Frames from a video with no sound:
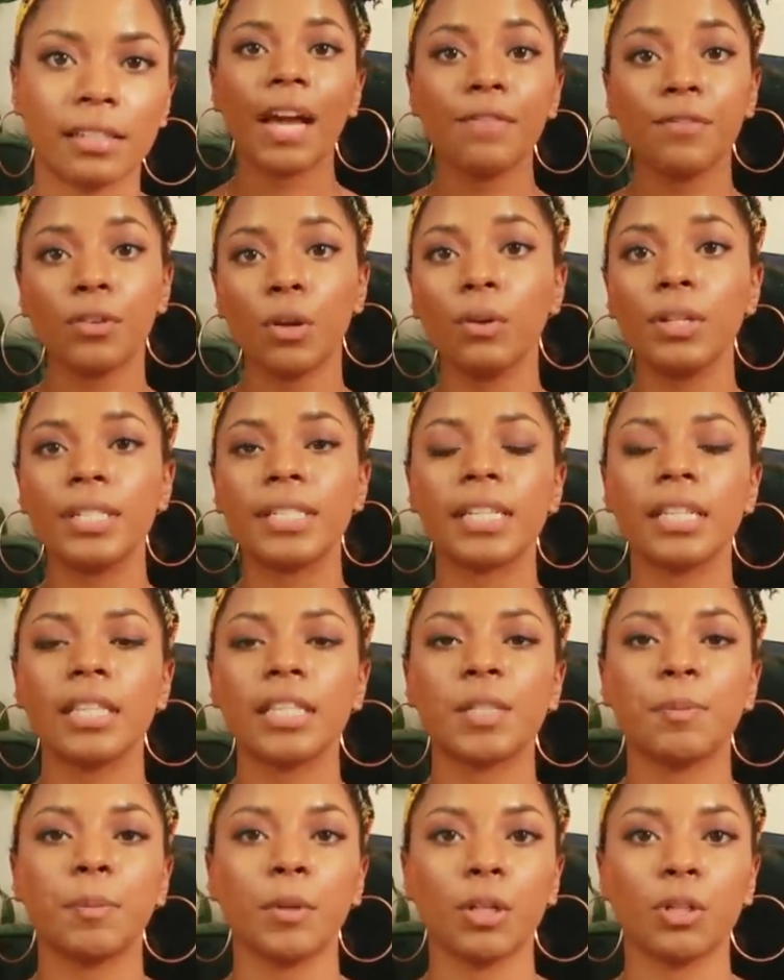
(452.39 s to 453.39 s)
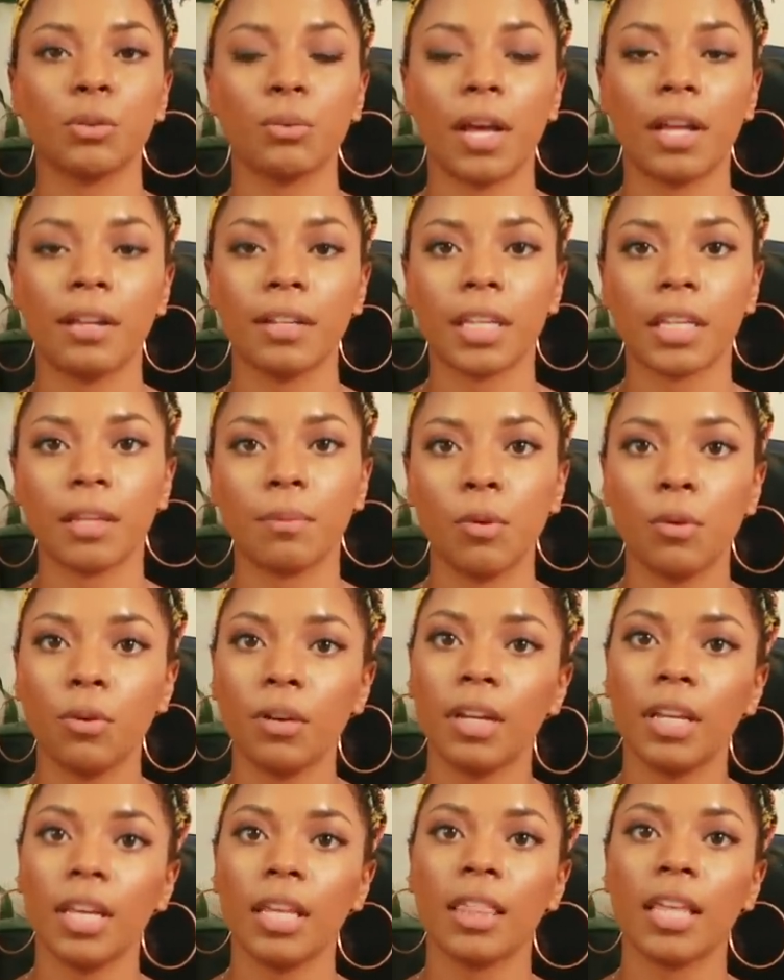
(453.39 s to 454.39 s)
I've noticed in the spirituality
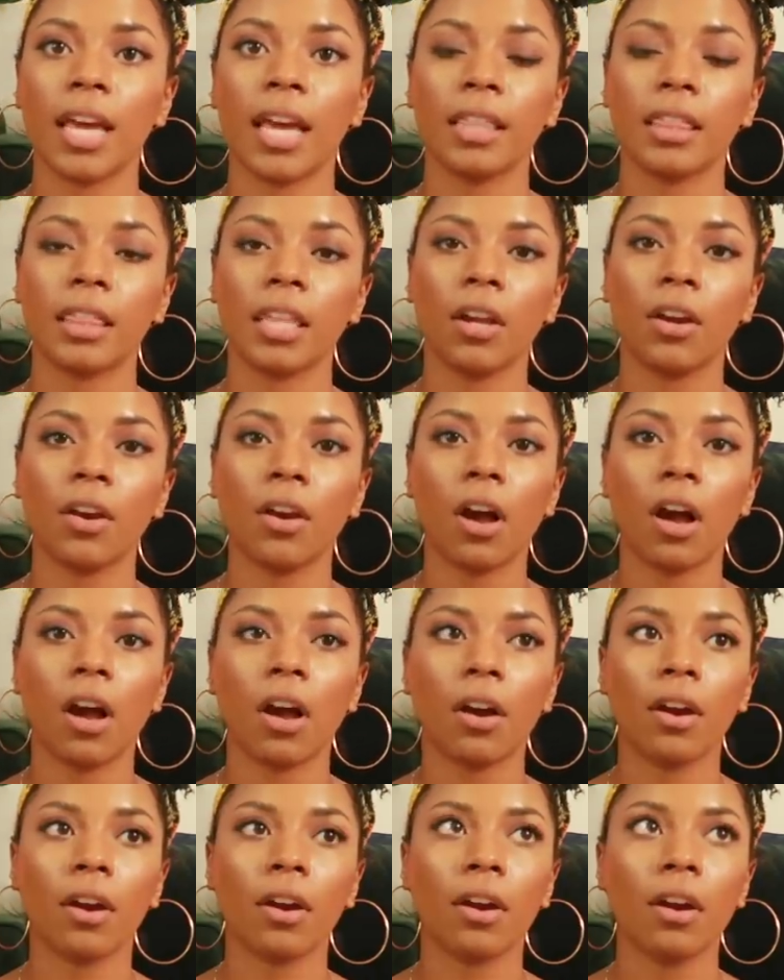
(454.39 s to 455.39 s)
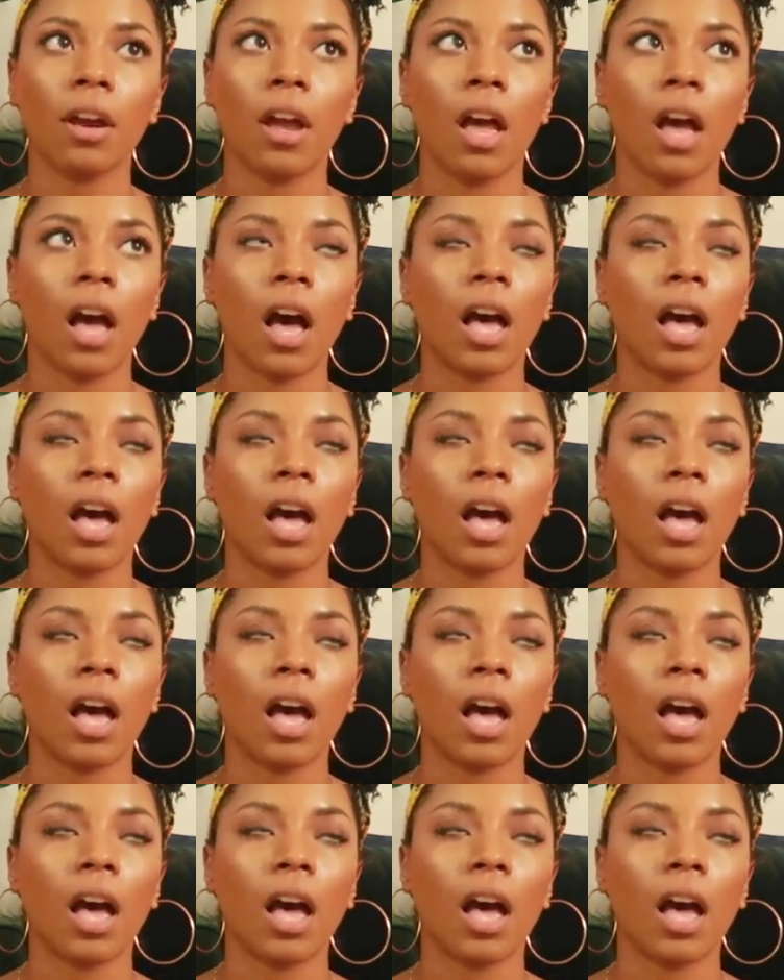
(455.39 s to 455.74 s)
community that there are